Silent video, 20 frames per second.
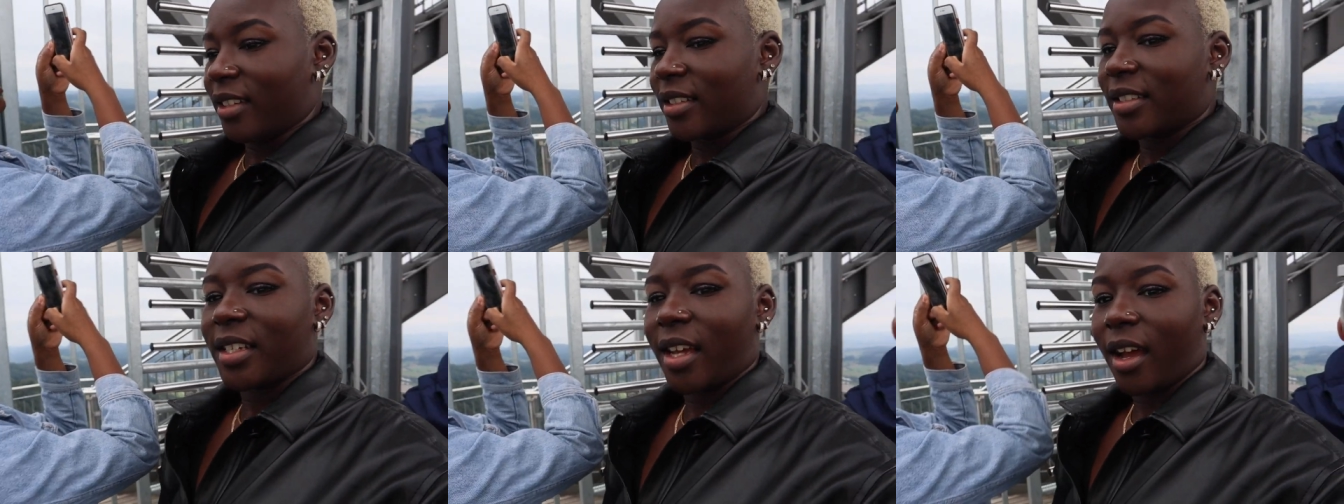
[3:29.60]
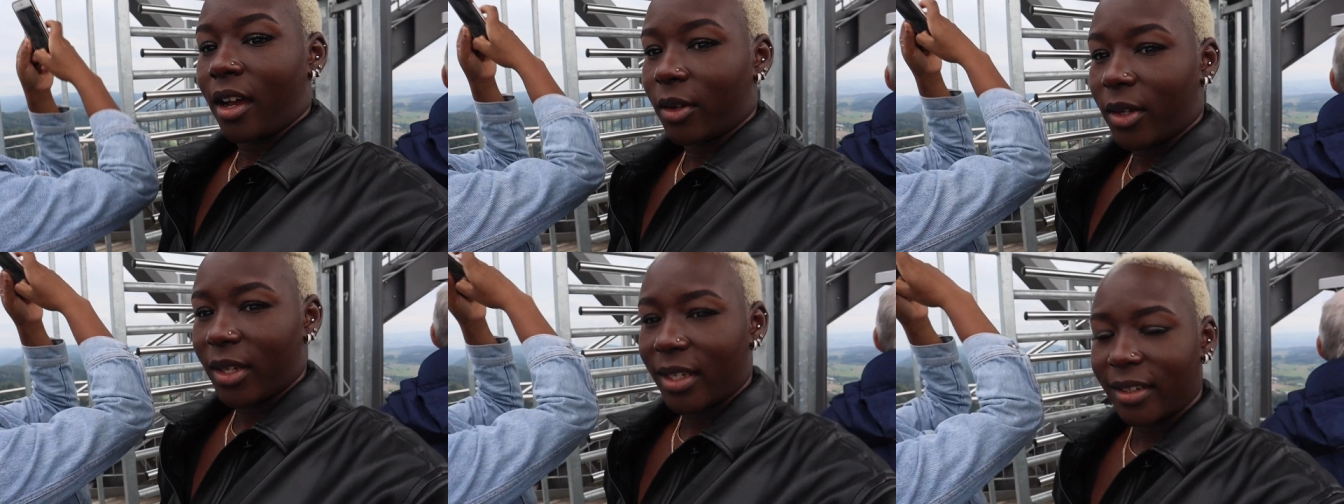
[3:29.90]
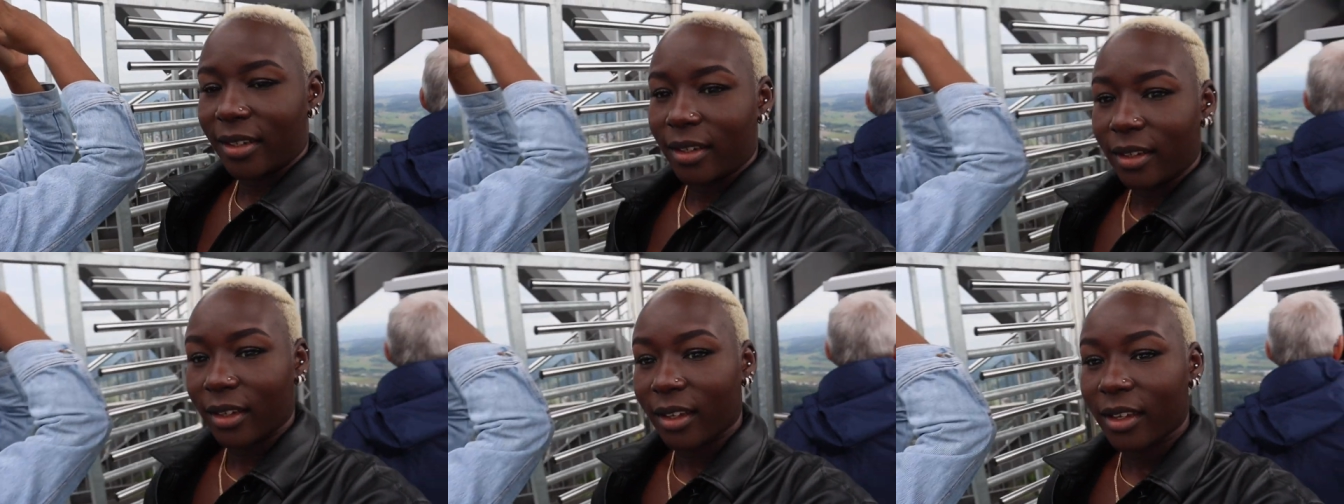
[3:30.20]
that. shower
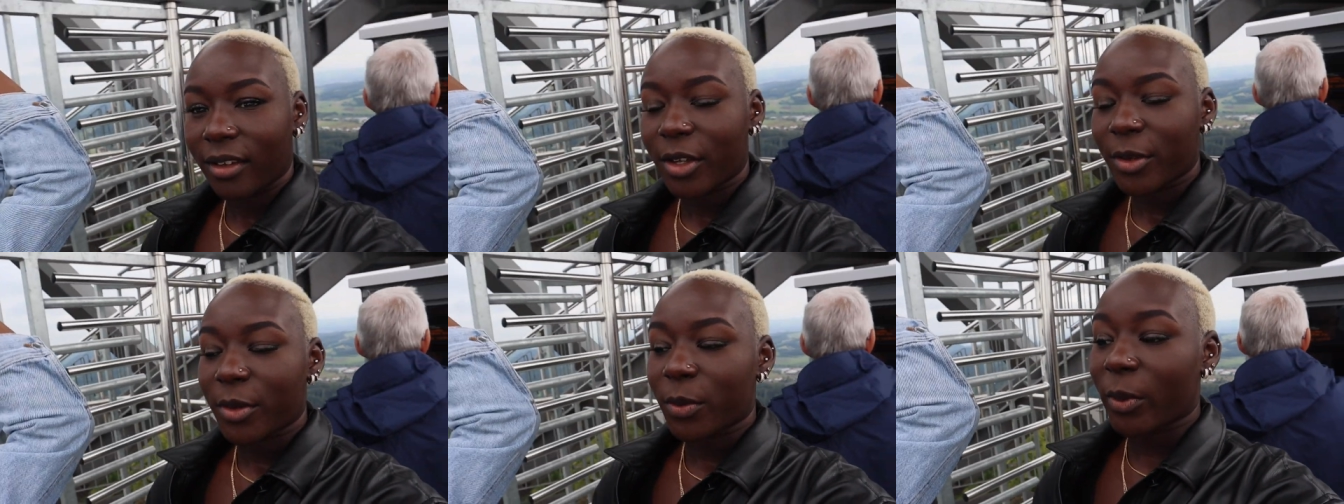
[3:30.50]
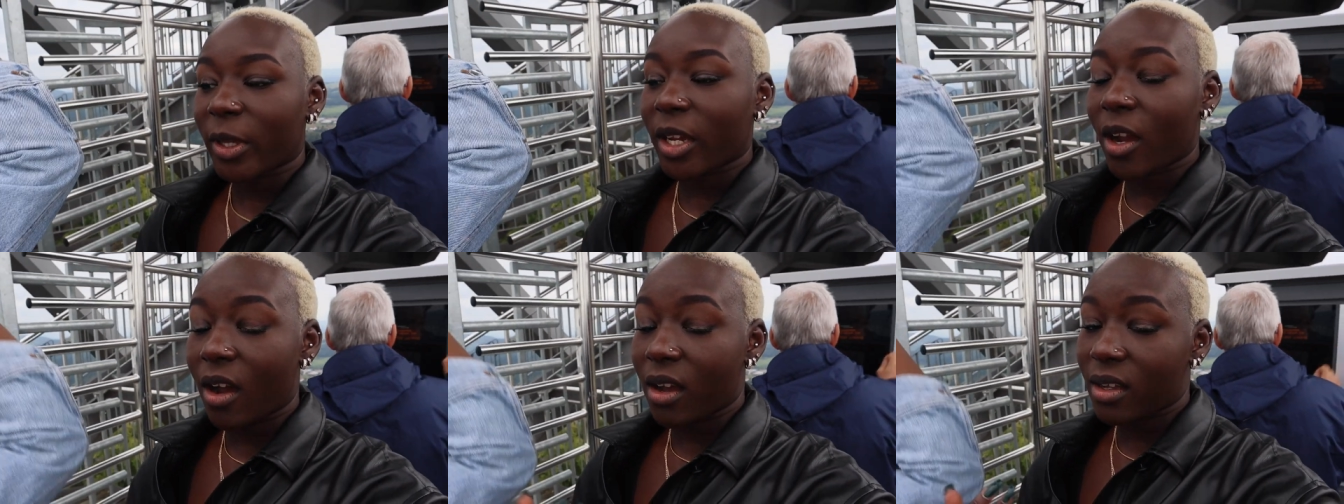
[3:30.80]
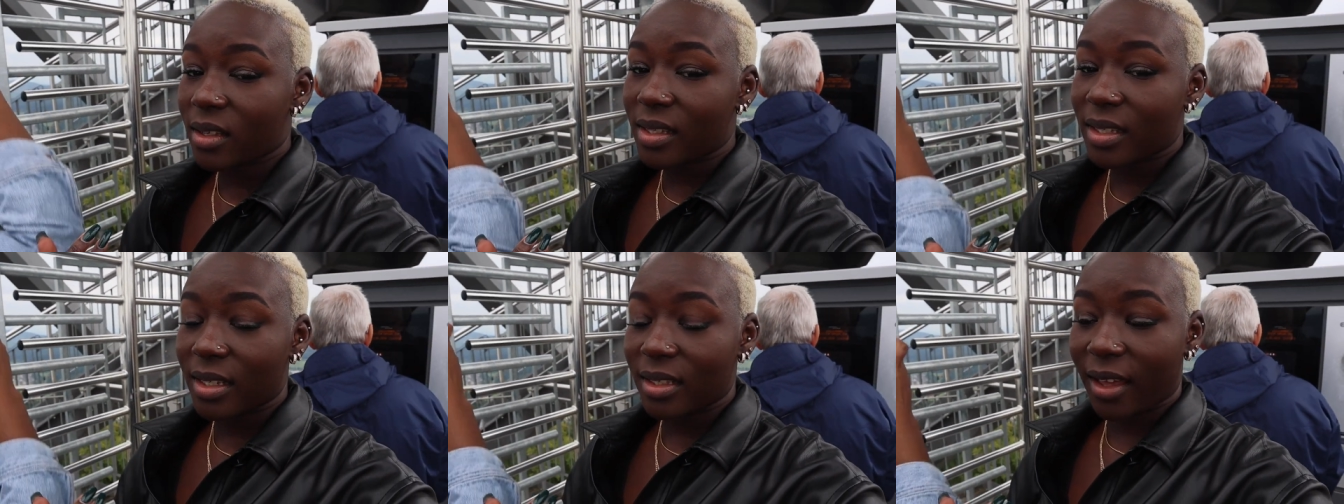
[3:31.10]
in it. We
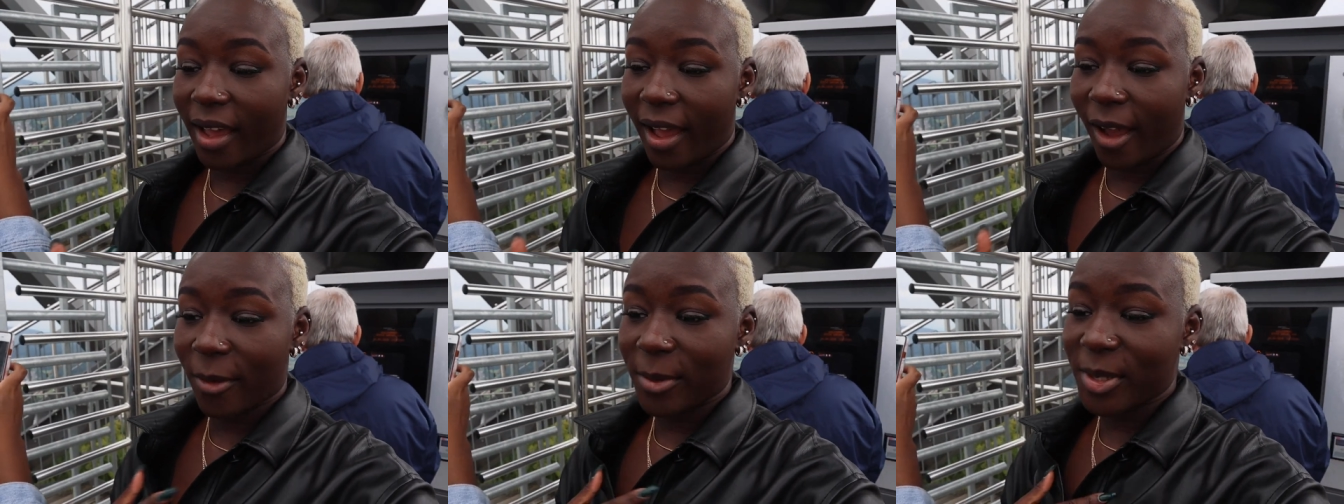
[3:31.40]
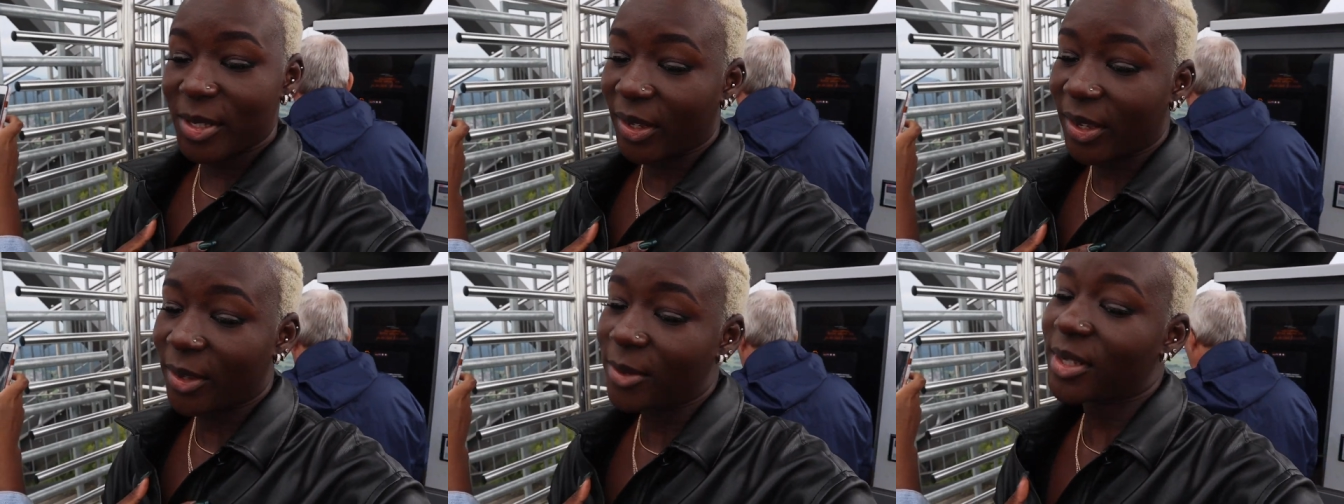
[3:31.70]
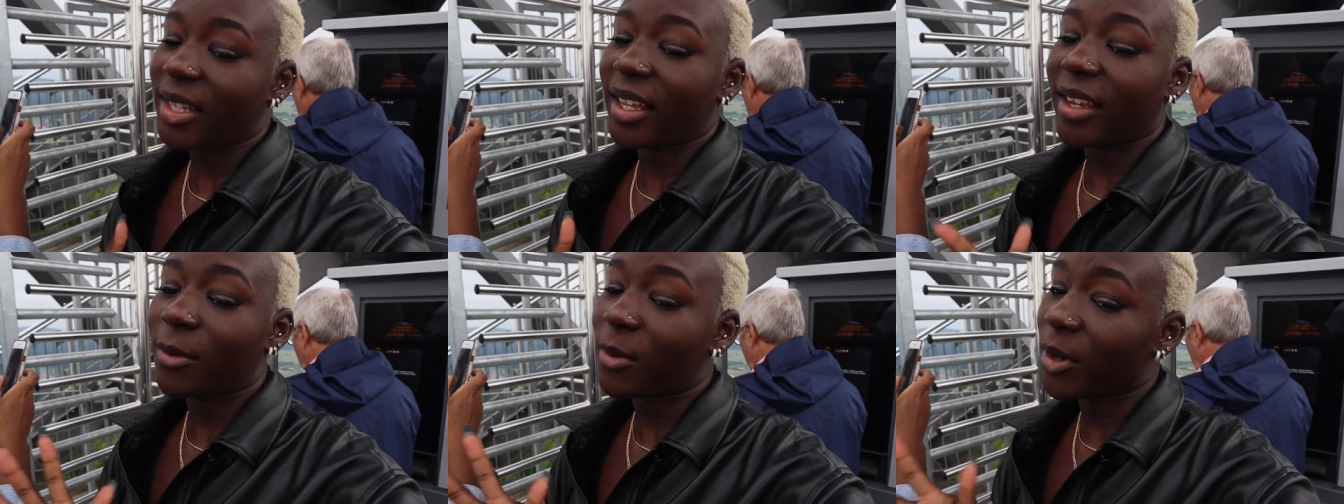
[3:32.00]
can't see that up. so
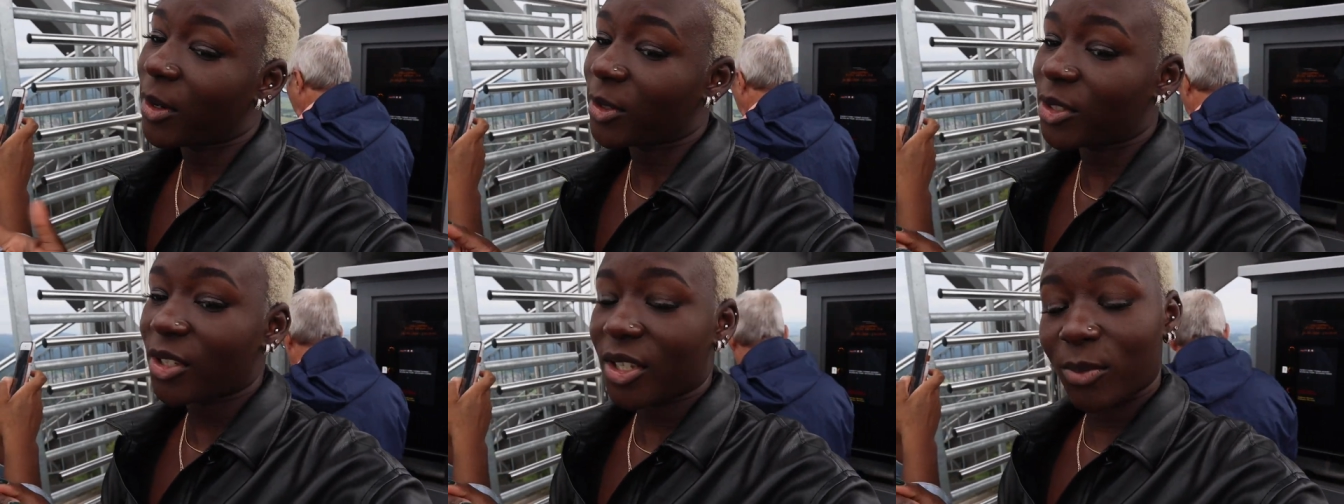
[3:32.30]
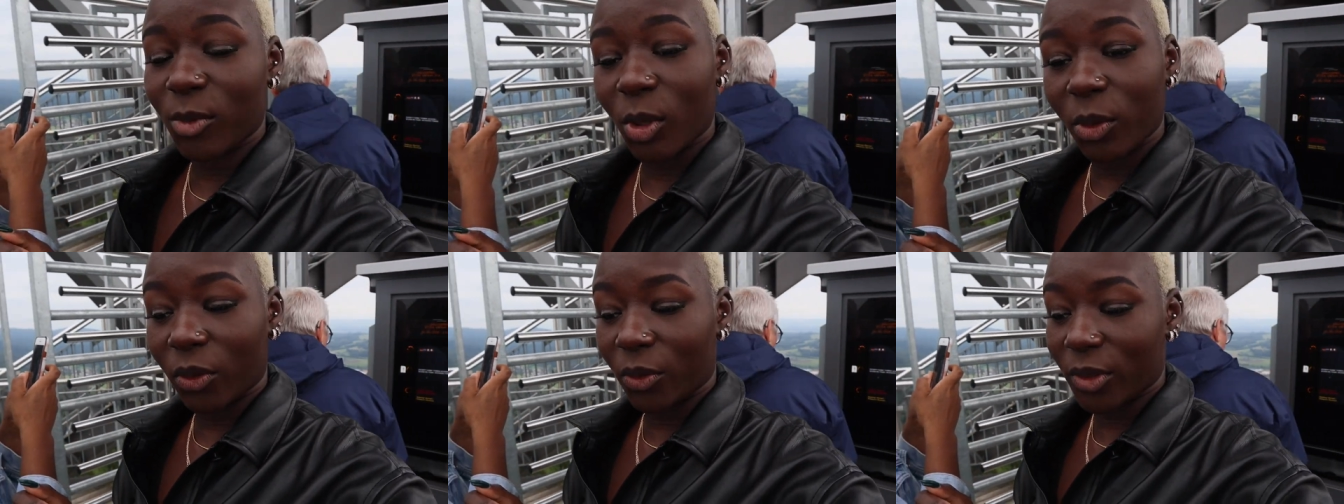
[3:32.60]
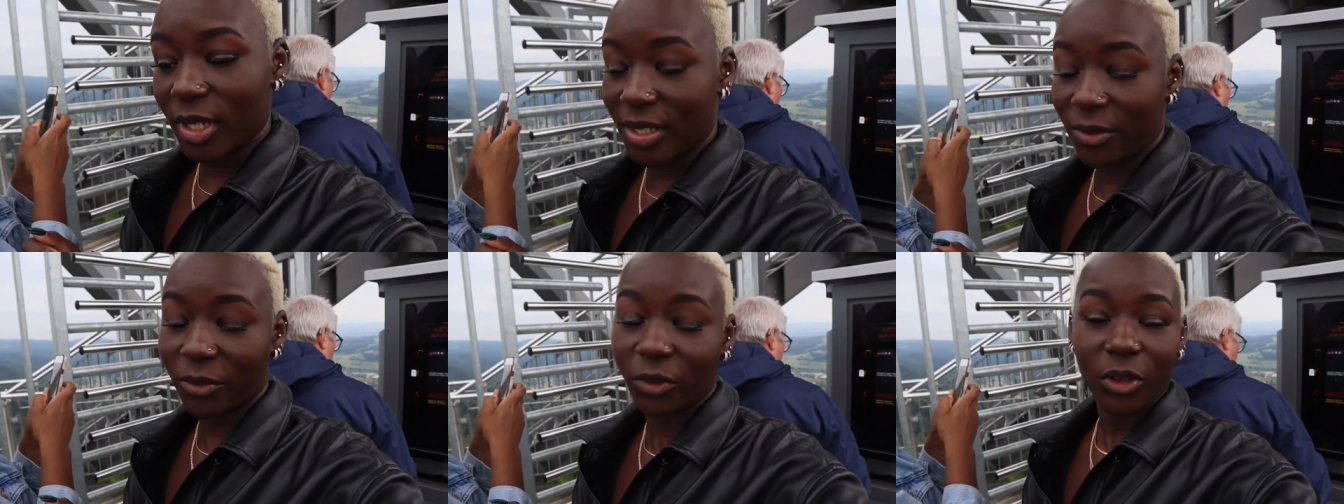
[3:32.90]
he's like, "Well, it's just more of a
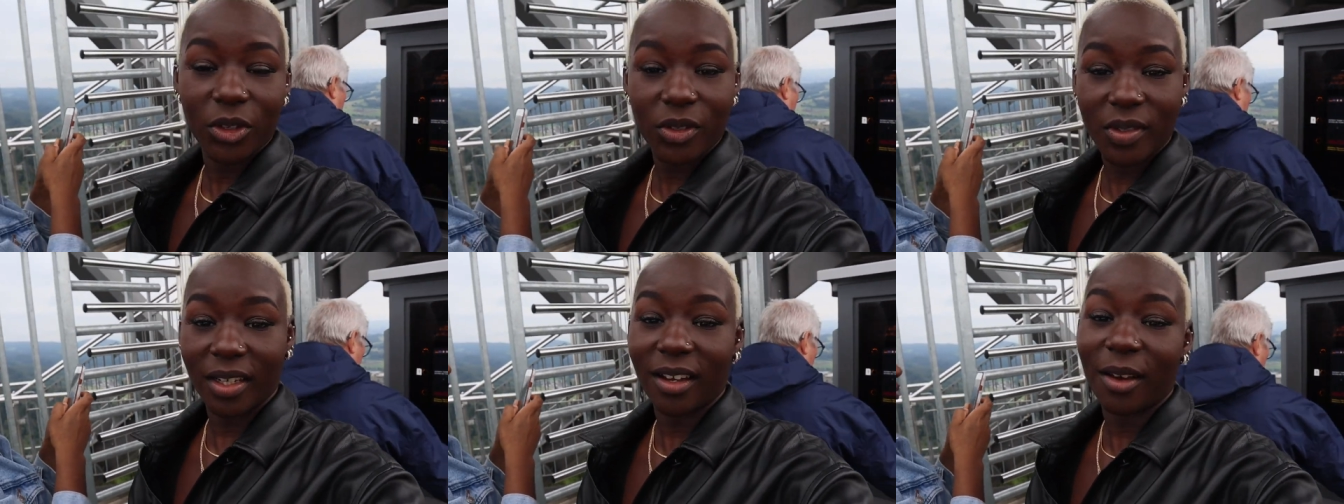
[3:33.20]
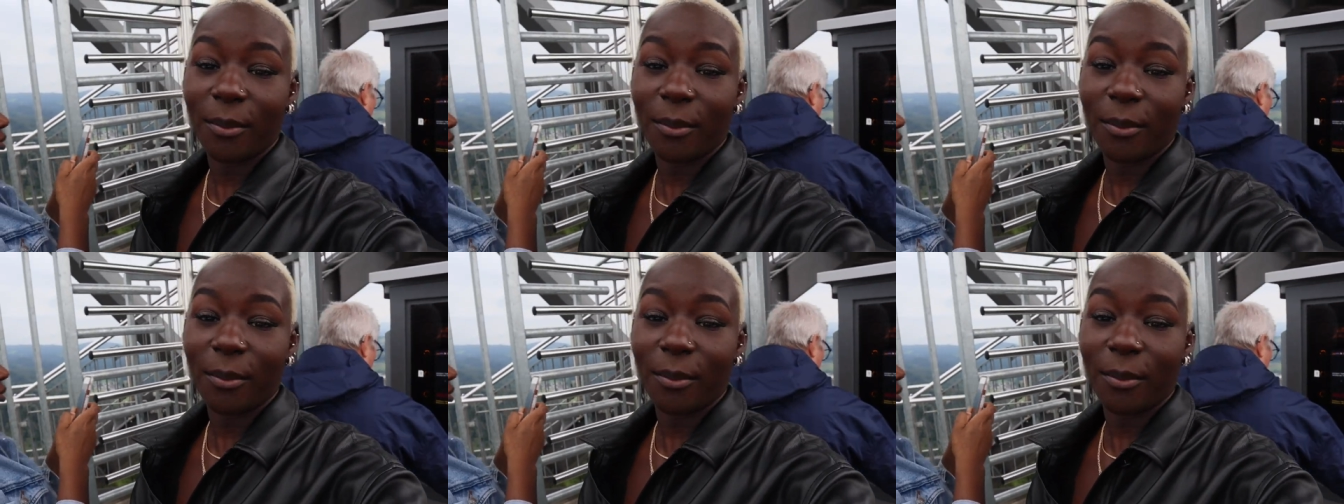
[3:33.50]
reason for you to